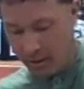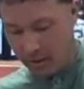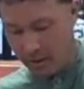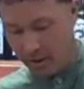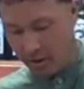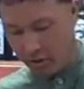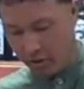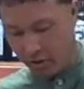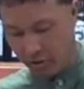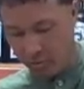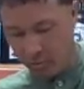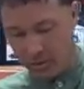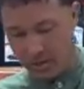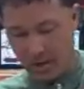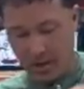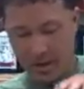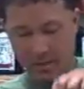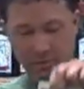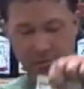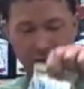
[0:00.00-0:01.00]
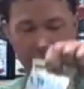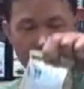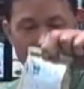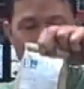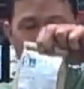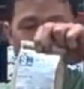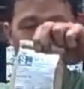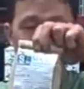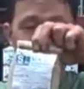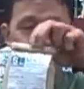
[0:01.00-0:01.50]
In addition, we got
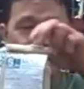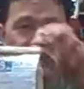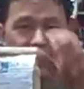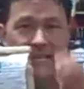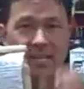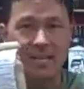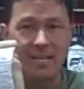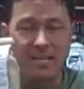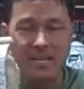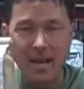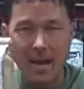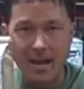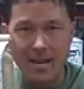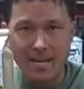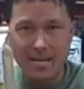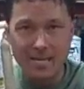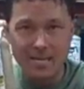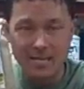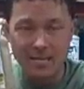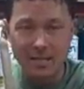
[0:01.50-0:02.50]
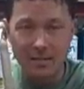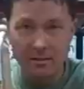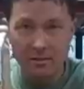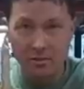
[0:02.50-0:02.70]
the C90.